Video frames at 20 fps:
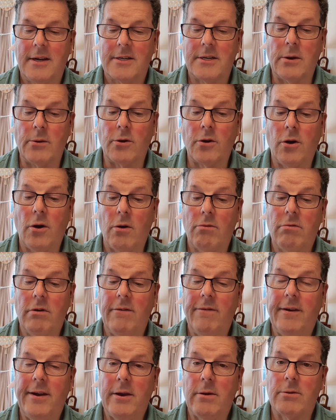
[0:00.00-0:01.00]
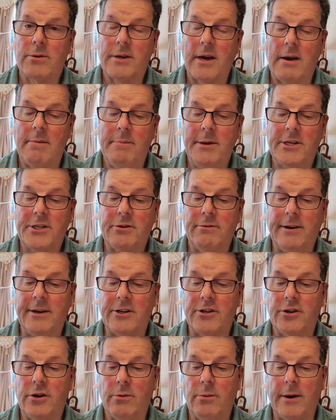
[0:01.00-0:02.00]
So God reveals our misery
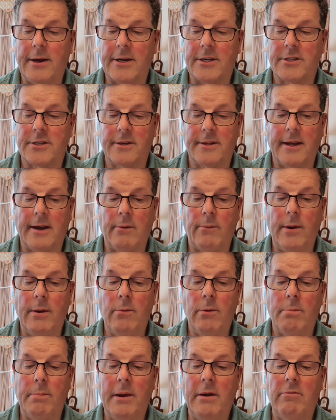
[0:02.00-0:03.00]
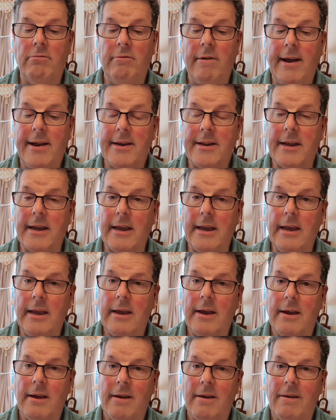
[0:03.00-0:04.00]
to us so that we would be
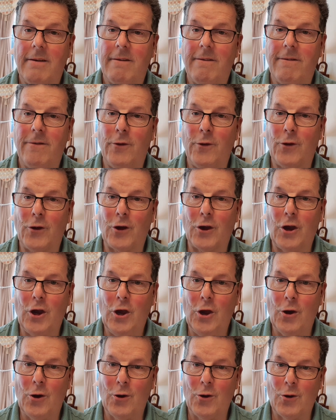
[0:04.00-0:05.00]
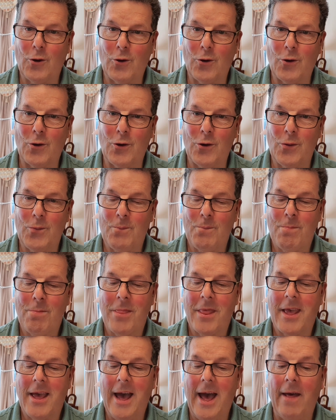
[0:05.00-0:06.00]
ready for the cure.
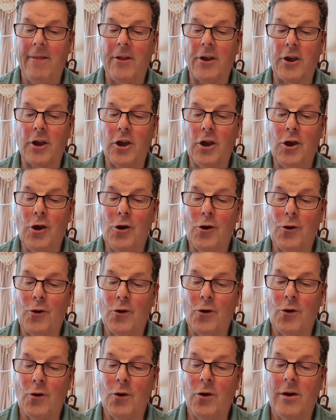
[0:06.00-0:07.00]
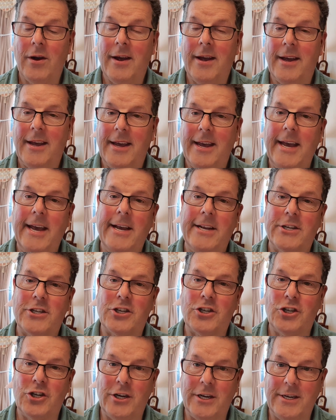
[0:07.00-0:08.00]
And the cure is
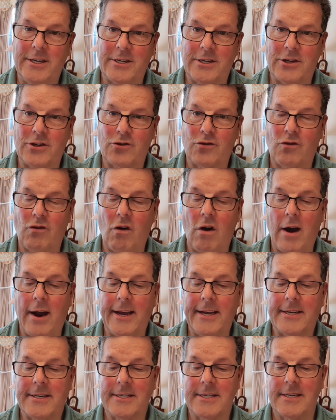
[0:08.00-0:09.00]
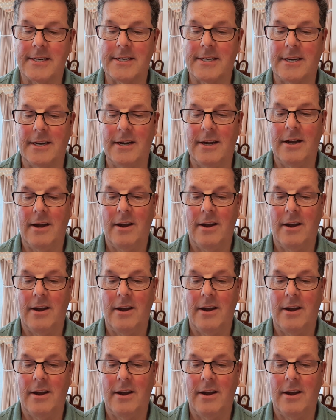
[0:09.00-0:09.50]
Jesus Christ.